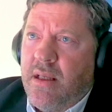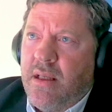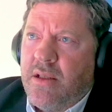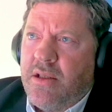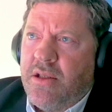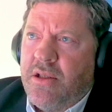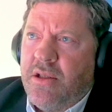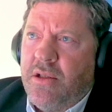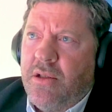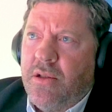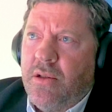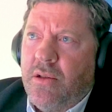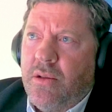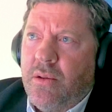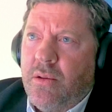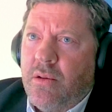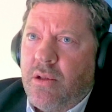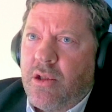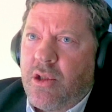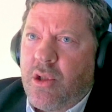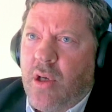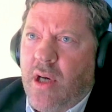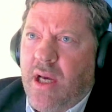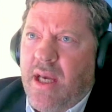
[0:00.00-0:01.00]
to
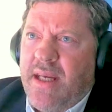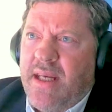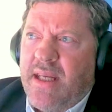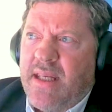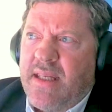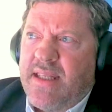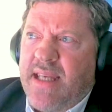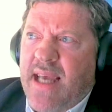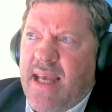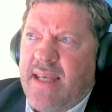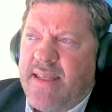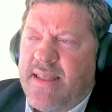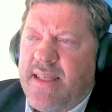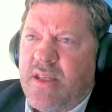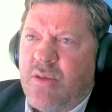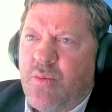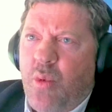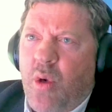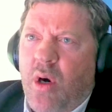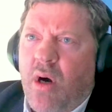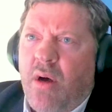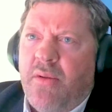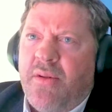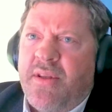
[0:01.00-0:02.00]
try and assess is
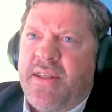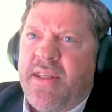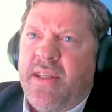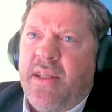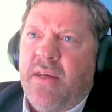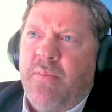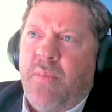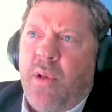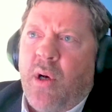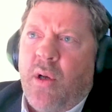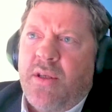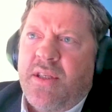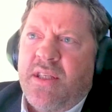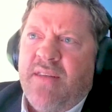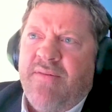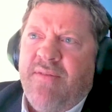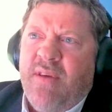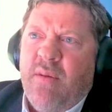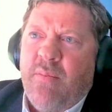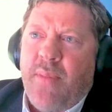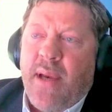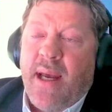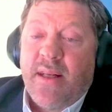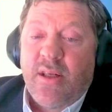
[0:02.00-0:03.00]
what's the positive
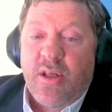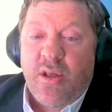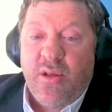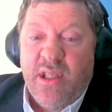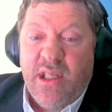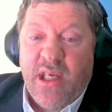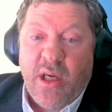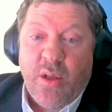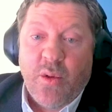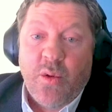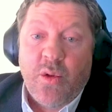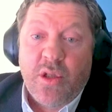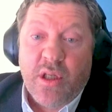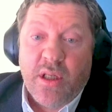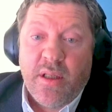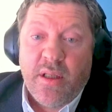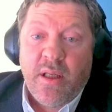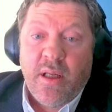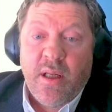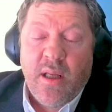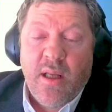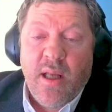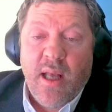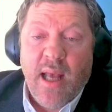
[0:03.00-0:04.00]
impact on the ocean
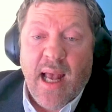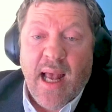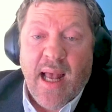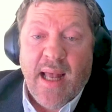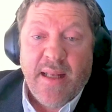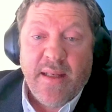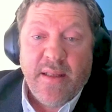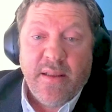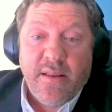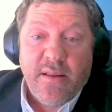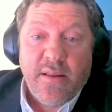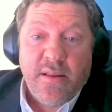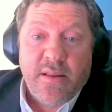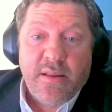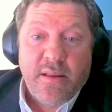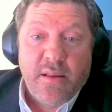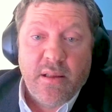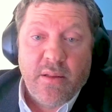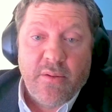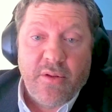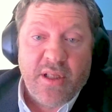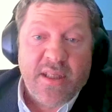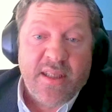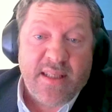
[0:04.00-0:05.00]
and
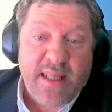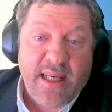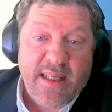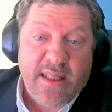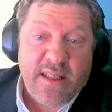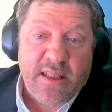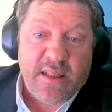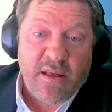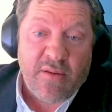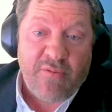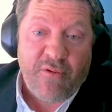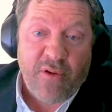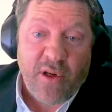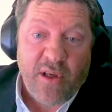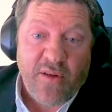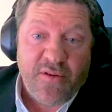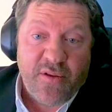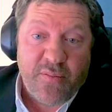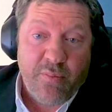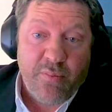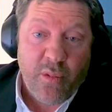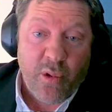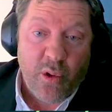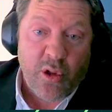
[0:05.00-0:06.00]
the status of
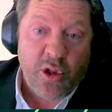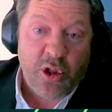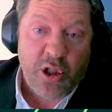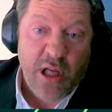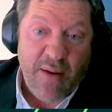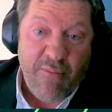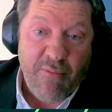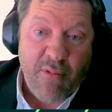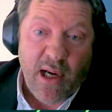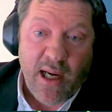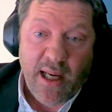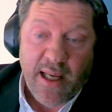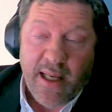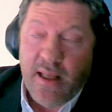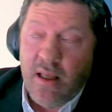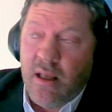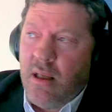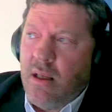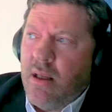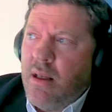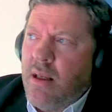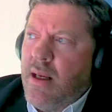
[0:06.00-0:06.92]
reefs more generally.